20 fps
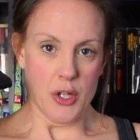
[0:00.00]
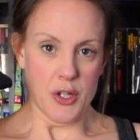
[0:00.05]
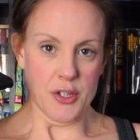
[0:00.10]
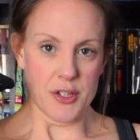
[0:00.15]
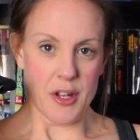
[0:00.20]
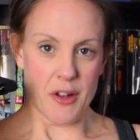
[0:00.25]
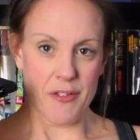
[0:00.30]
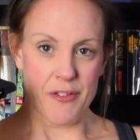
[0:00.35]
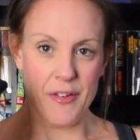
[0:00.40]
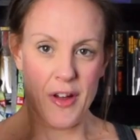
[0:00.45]

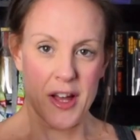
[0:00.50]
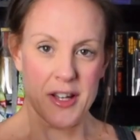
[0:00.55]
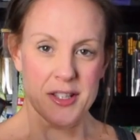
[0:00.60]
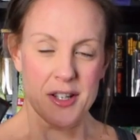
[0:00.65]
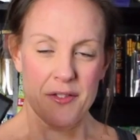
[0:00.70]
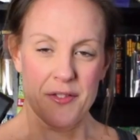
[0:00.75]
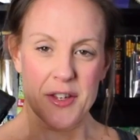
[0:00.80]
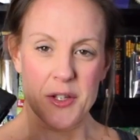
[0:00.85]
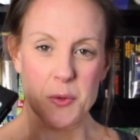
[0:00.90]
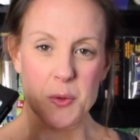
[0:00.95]
So first
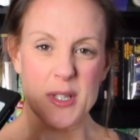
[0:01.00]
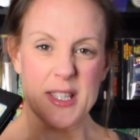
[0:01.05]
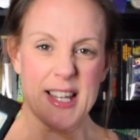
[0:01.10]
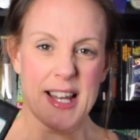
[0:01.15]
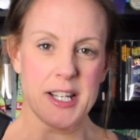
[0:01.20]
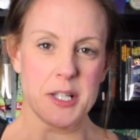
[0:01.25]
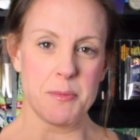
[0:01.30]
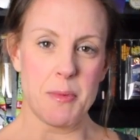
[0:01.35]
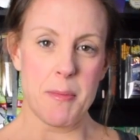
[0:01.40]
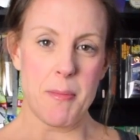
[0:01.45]
off, this was
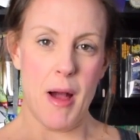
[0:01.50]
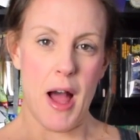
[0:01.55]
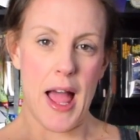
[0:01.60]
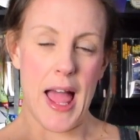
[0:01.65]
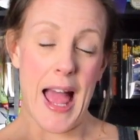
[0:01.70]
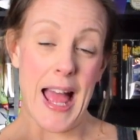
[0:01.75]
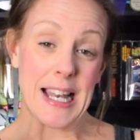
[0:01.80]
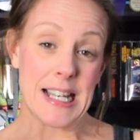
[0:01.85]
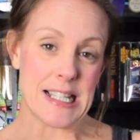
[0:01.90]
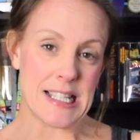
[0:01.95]
sent to me
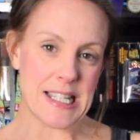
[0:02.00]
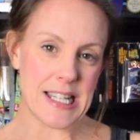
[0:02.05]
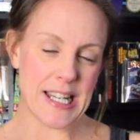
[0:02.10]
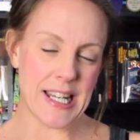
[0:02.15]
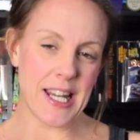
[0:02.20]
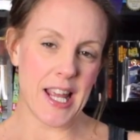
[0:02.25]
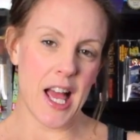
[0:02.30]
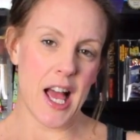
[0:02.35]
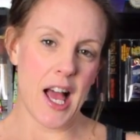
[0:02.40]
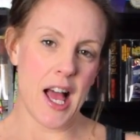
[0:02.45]
by
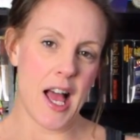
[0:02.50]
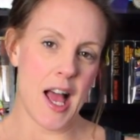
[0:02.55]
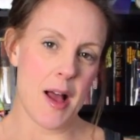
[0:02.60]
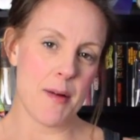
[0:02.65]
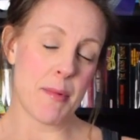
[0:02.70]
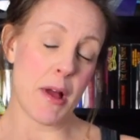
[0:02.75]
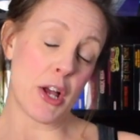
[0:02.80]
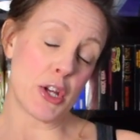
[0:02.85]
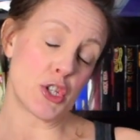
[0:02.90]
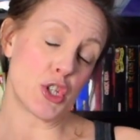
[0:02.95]
Andy,
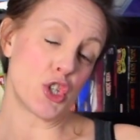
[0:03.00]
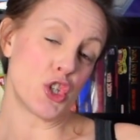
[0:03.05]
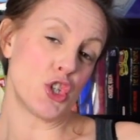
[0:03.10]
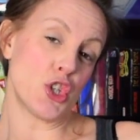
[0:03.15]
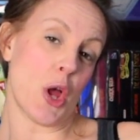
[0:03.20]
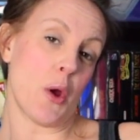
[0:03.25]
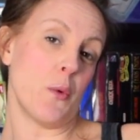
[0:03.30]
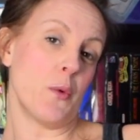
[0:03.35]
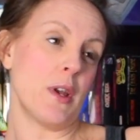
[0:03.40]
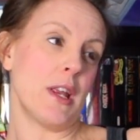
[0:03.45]
a
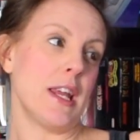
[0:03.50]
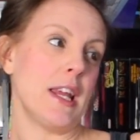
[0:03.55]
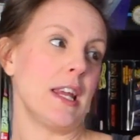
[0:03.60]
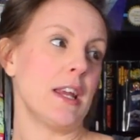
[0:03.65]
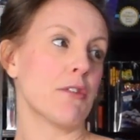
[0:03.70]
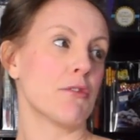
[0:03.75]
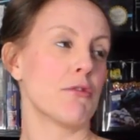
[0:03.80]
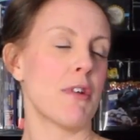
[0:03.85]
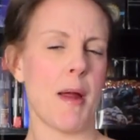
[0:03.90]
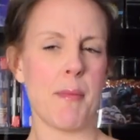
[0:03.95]

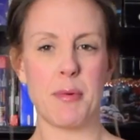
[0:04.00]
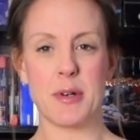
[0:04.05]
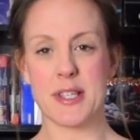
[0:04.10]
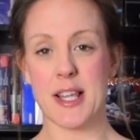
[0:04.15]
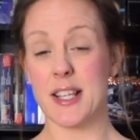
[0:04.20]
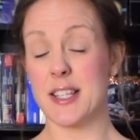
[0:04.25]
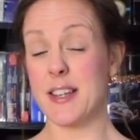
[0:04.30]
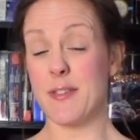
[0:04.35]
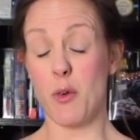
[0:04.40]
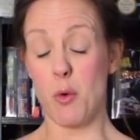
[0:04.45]
Sony
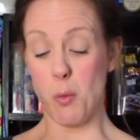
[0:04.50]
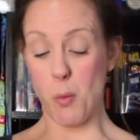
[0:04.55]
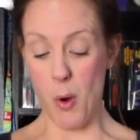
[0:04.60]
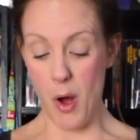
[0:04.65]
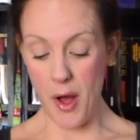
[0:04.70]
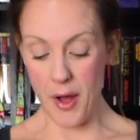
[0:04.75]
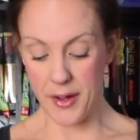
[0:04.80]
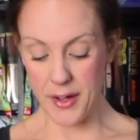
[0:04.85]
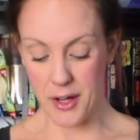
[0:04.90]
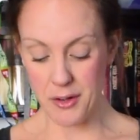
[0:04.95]
representative, or
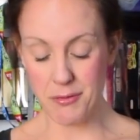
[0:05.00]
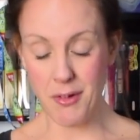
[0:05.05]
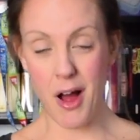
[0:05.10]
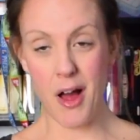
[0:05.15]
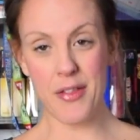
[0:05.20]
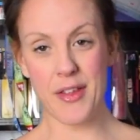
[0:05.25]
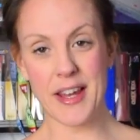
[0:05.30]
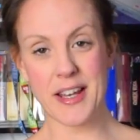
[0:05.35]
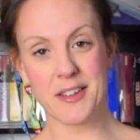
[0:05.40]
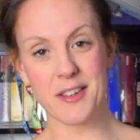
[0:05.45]
worker
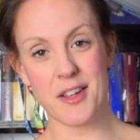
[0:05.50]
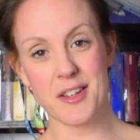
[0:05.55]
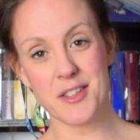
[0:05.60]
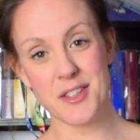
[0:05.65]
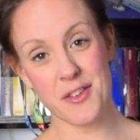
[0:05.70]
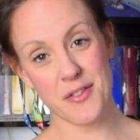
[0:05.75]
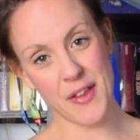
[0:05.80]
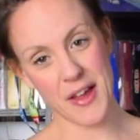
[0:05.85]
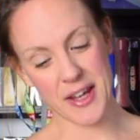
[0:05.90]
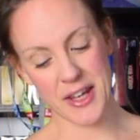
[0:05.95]
rather, in
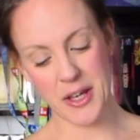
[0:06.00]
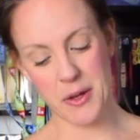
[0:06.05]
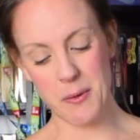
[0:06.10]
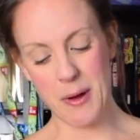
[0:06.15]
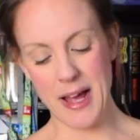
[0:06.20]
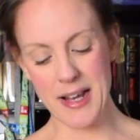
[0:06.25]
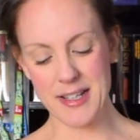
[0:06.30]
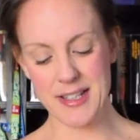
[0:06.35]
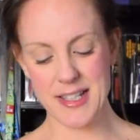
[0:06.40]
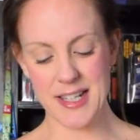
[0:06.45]
London. Thank you,
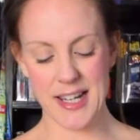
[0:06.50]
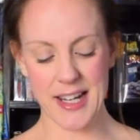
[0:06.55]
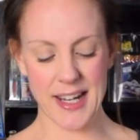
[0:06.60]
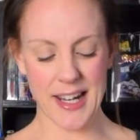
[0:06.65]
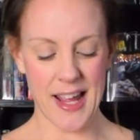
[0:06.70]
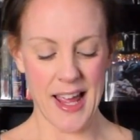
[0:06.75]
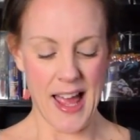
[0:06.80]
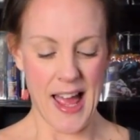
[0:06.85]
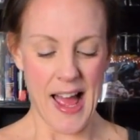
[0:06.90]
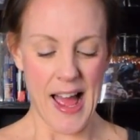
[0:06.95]
Andy.